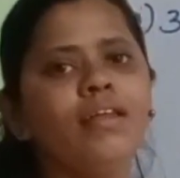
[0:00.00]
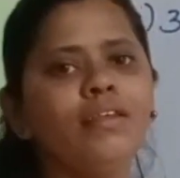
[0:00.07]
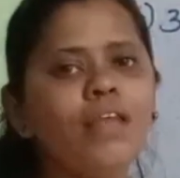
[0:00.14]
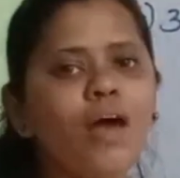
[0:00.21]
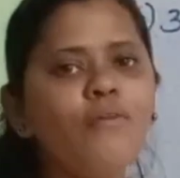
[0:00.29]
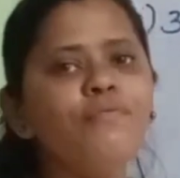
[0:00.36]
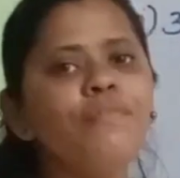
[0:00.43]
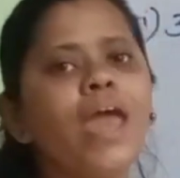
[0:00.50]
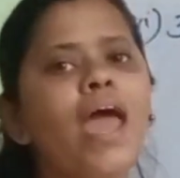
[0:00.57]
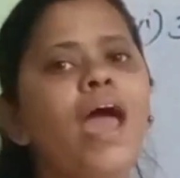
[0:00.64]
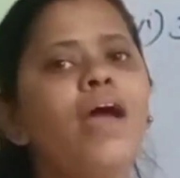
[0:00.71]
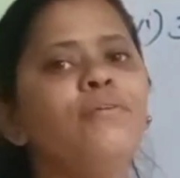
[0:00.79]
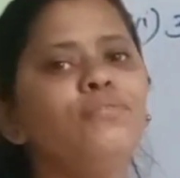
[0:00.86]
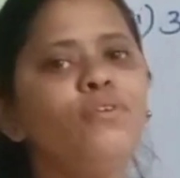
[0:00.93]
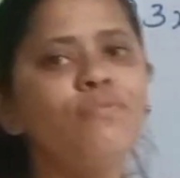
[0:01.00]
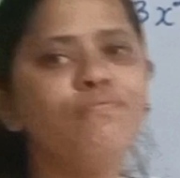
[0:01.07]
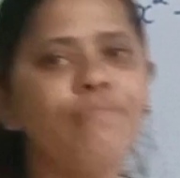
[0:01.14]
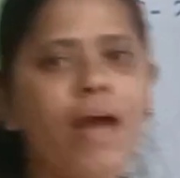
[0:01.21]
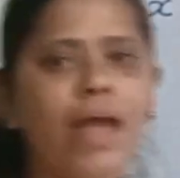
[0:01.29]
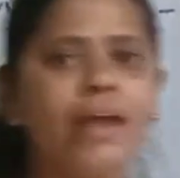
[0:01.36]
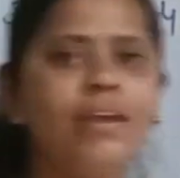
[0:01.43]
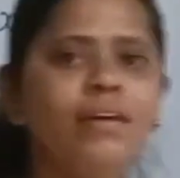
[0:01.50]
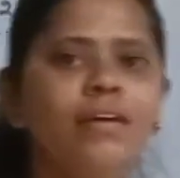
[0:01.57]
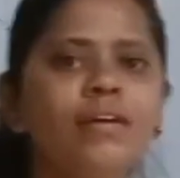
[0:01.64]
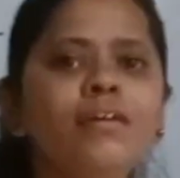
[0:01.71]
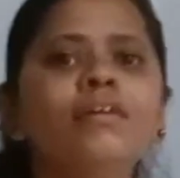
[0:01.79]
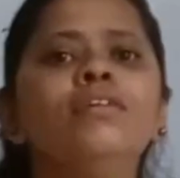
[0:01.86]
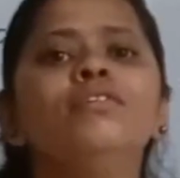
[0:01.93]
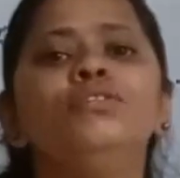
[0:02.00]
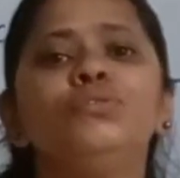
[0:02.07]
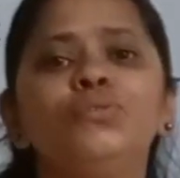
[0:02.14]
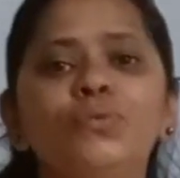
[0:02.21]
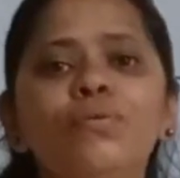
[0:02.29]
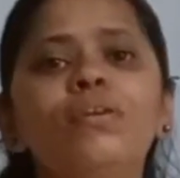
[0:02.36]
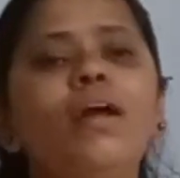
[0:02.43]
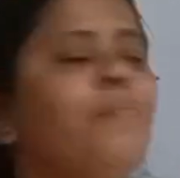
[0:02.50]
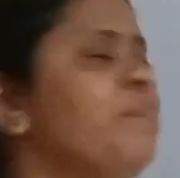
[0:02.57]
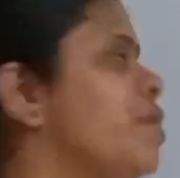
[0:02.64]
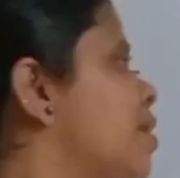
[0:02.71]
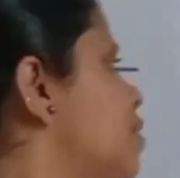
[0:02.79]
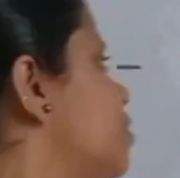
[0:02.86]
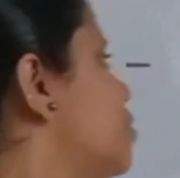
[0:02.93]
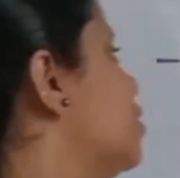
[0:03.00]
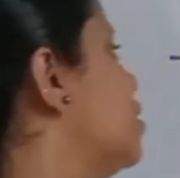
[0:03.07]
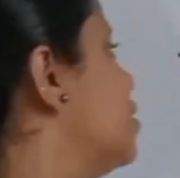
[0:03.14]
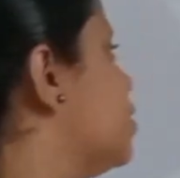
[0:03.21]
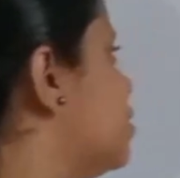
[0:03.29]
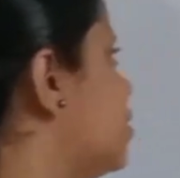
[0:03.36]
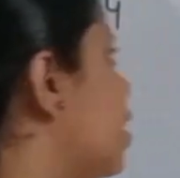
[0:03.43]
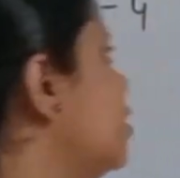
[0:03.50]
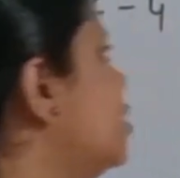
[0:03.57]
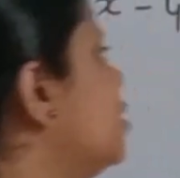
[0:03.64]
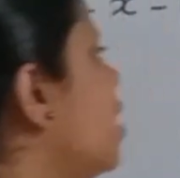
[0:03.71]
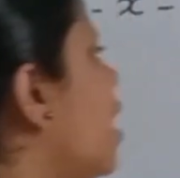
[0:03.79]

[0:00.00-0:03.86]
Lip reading: Now we have to find two numbers such